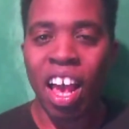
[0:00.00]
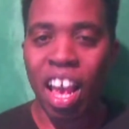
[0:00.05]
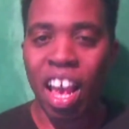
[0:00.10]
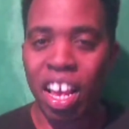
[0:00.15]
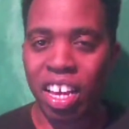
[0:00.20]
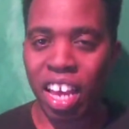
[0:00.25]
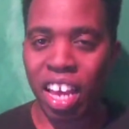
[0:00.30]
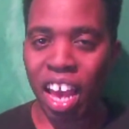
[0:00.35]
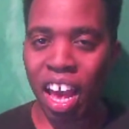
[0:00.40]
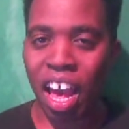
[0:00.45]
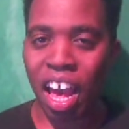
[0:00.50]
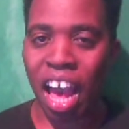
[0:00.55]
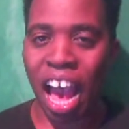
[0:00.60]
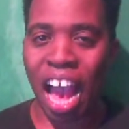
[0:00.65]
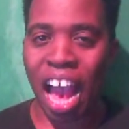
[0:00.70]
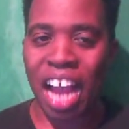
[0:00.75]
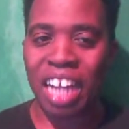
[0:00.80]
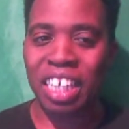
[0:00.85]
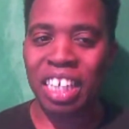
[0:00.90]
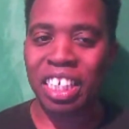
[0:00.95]
Yeah,
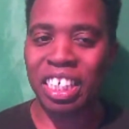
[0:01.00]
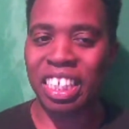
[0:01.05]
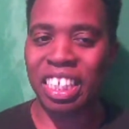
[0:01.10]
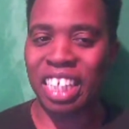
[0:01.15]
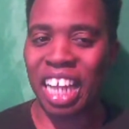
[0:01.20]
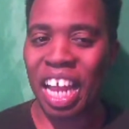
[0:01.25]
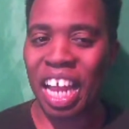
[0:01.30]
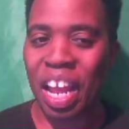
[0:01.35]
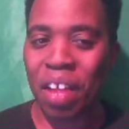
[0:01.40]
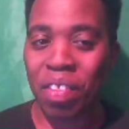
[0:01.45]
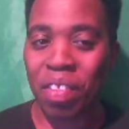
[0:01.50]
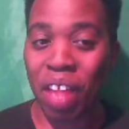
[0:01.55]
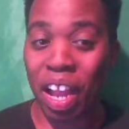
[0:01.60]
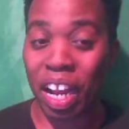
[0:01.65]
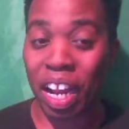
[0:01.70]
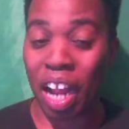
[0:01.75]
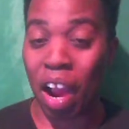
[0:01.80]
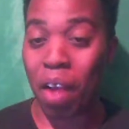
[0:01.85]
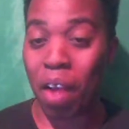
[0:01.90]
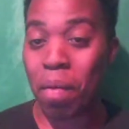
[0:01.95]
I understand.
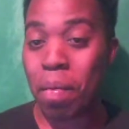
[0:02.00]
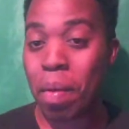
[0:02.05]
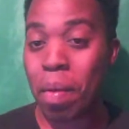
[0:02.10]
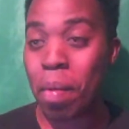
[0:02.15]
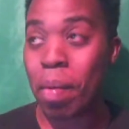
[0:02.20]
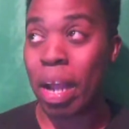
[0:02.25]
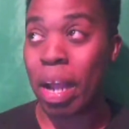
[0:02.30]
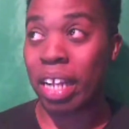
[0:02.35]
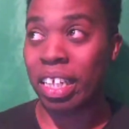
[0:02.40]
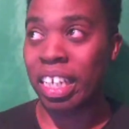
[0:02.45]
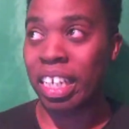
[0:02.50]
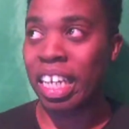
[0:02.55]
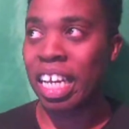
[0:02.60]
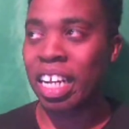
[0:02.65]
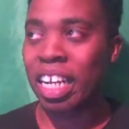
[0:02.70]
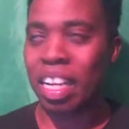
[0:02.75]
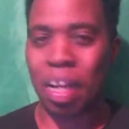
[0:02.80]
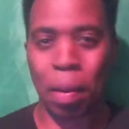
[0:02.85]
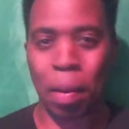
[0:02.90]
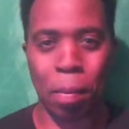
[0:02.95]
Like, I remember back
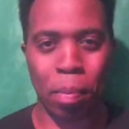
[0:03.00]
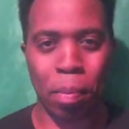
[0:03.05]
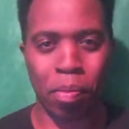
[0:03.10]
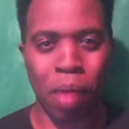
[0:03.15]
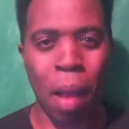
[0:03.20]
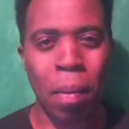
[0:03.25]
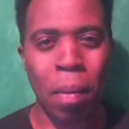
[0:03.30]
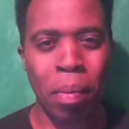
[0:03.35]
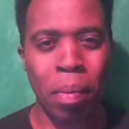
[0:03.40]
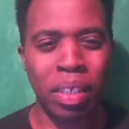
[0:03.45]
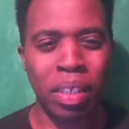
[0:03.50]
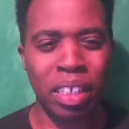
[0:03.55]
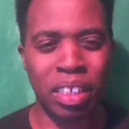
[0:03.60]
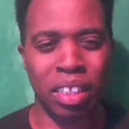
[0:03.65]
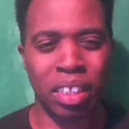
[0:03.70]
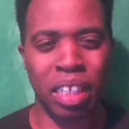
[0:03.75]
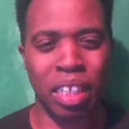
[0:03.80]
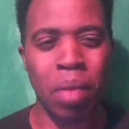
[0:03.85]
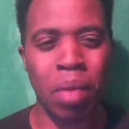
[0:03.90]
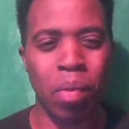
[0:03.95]
then, and I'm probably the
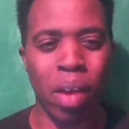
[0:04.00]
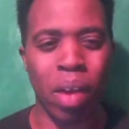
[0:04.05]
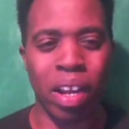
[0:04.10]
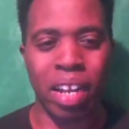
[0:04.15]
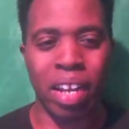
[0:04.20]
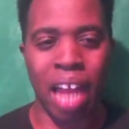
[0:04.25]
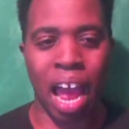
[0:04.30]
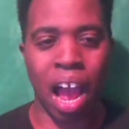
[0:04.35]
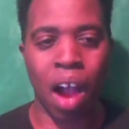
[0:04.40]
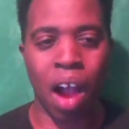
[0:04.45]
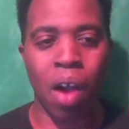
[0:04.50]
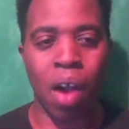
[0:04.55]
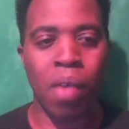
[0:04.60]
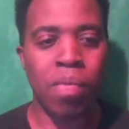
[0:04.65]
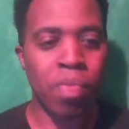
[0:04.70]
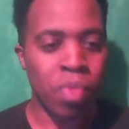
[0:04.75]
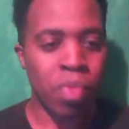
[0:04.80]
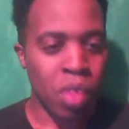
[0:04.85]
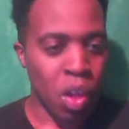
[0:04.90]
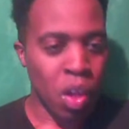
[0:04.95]
same way now,
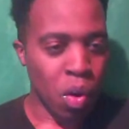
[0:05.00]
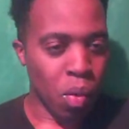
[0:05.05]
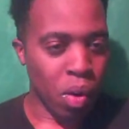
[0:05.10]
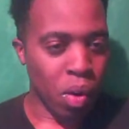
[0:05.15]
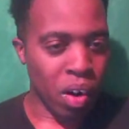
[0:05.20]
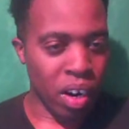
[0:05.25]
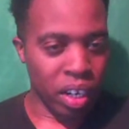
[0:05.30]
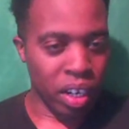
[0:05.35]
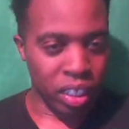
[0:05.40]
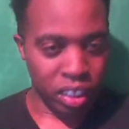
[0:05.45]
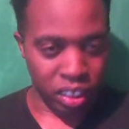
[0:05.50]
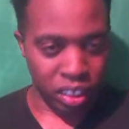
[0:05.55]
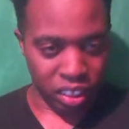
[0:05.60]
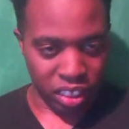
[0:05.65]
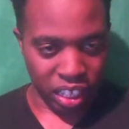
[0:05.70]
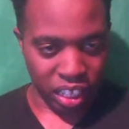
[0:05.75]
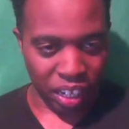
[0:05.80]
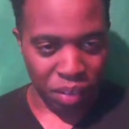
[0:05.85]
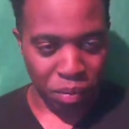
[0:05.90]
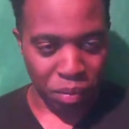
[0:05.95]
where it's just
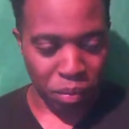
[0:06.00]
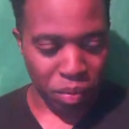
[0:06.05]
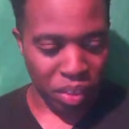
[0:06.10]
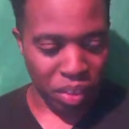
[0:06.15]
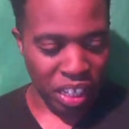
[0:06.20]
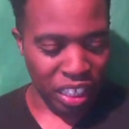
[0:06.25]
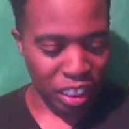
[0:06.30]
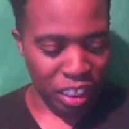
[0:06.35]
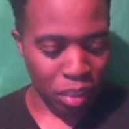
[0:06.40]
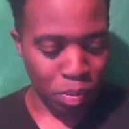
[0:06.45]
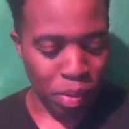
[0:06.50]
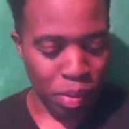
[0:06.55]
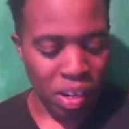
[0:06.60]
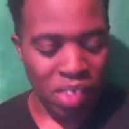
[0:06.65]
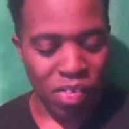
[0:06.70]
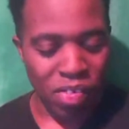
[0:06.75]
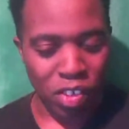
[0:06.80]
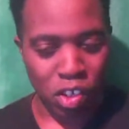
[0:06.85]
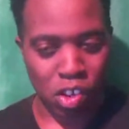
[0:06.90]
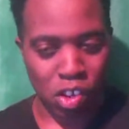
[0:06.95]
like, it's a bit
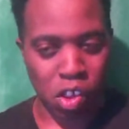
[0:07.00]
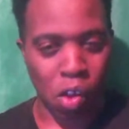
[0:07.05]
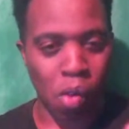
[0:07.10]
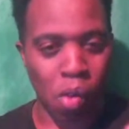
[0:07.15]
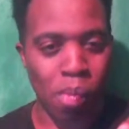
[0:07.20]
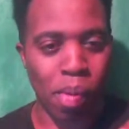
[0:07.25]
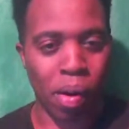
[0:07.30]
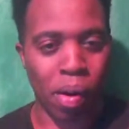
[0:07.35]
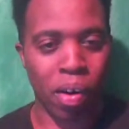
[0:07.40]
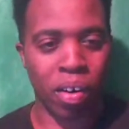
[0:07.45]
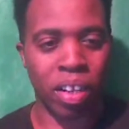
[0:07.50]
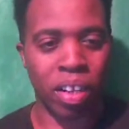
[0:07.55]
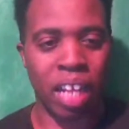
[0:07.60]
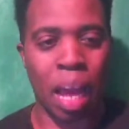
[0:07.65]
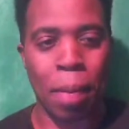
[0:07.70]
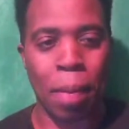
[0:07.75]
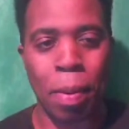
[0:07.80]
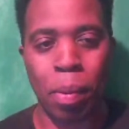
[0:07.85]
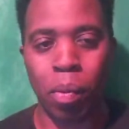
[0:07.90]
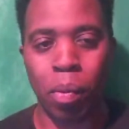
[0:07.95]
of a slow burn. A
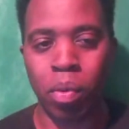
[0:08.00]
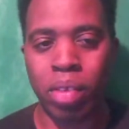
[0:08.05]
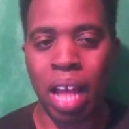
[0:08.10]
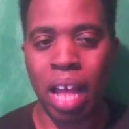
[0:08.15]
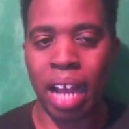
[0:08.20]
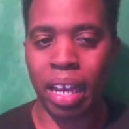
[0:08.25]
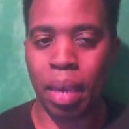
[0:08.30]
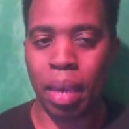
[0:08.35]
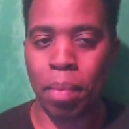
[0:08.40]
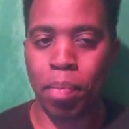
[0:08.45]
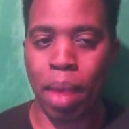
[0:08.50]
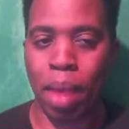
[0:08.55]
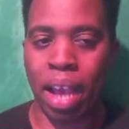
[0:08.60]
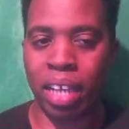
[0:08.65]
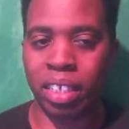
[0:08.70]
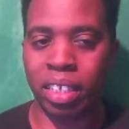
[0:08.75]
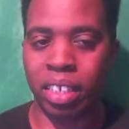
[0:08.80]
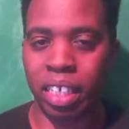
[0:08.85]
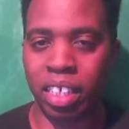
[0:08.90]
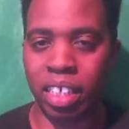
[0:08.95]
lot of people will not get
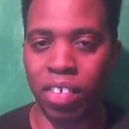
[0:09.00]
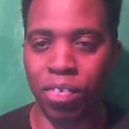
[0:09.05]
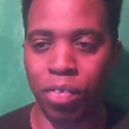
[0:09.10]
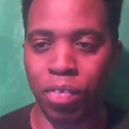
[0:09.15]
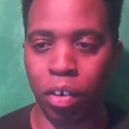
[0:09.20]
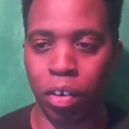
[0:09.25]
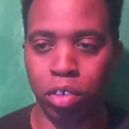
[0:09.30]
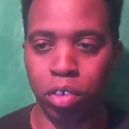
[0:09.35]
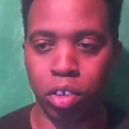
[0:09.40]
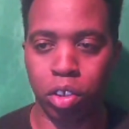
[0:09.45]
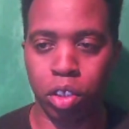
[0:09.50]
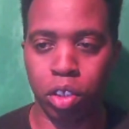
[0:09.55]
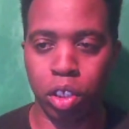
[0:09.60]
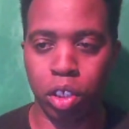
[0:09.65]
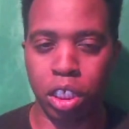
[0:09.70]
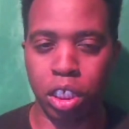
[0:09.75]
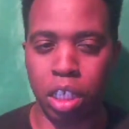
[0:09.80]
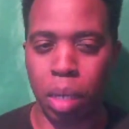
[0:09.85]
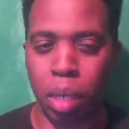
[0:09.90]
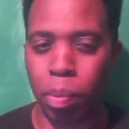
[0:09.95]
past like the first
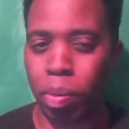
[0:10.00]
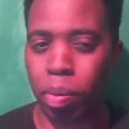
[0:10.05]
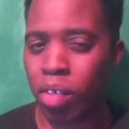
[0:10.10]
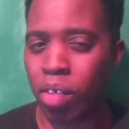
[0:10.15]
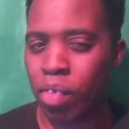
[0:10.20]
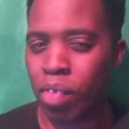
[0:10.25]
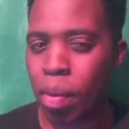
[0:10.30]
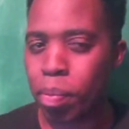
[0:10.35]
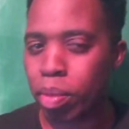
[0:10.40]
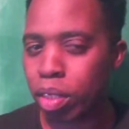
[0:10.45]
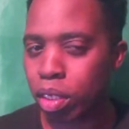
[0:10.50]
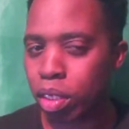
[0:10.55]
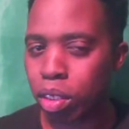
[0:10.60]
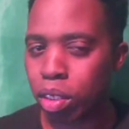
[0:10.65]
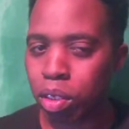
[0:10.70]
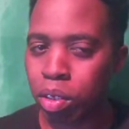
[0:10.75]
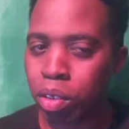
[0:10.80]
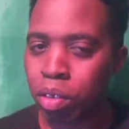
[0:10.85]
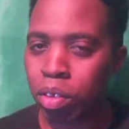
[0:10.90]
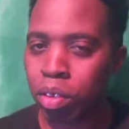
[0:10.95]
couple of
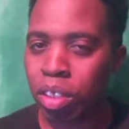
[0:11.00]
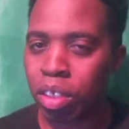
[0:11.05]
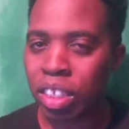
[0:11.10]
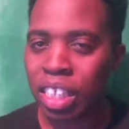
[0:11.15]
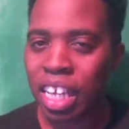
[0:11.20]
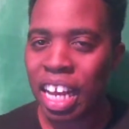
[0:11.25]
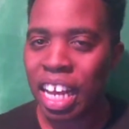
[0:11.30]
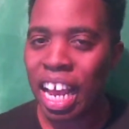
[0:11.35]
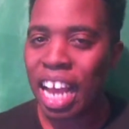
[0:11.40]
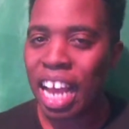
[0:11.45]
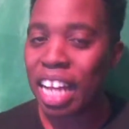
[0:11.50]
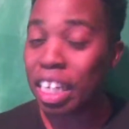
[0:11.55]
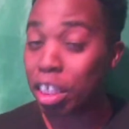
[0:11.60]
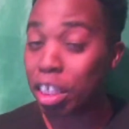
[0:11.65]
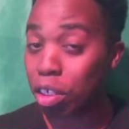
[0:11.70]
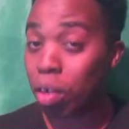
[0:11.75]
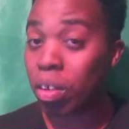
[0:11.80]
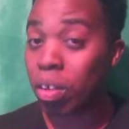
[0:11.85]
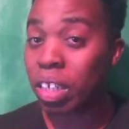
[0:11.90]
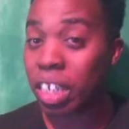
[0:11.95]
episodes, and
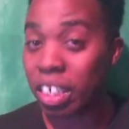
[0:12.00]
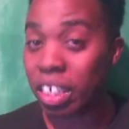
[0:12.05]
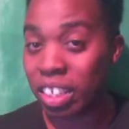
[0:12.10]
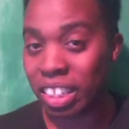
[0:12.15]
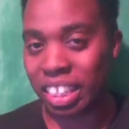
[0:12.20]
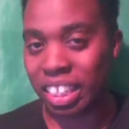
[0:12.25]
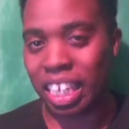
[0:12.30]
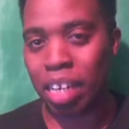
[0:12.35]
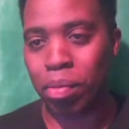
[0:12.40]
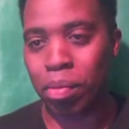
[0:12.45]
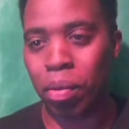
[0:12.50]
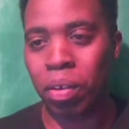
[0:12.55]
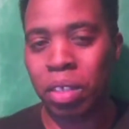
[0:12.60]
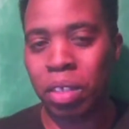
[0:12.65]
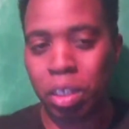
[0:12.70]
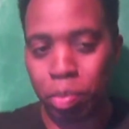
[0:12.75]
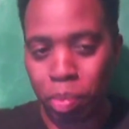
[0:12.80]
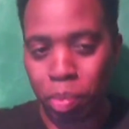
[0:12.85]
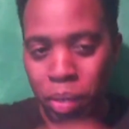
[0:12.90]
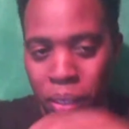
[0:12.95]
totally understandable.
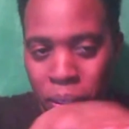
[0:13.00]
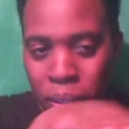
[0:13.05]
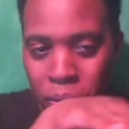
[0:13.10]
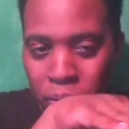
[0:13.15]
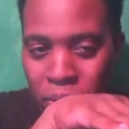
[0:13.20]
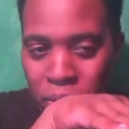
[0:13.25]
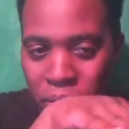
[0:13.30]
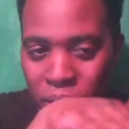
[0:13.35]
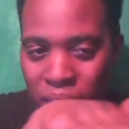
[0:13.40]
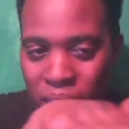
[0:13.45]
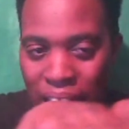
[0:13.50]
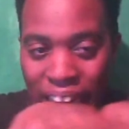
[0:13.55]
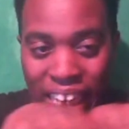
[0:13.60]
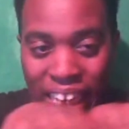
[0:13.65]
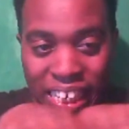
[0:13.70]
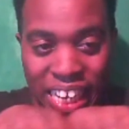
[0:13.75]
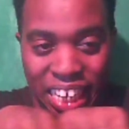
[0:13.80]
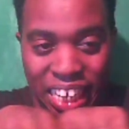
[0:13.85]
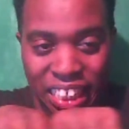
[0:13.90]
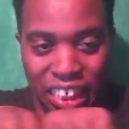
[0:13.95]
It's pretty
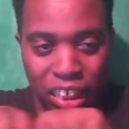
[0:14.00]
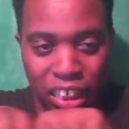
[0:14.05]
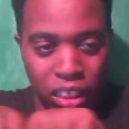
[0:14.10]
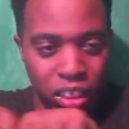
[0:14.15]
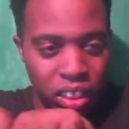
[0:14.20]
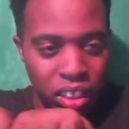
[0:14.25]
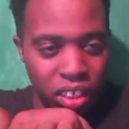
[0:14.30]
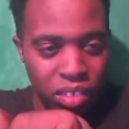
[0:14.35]
lackadaisical.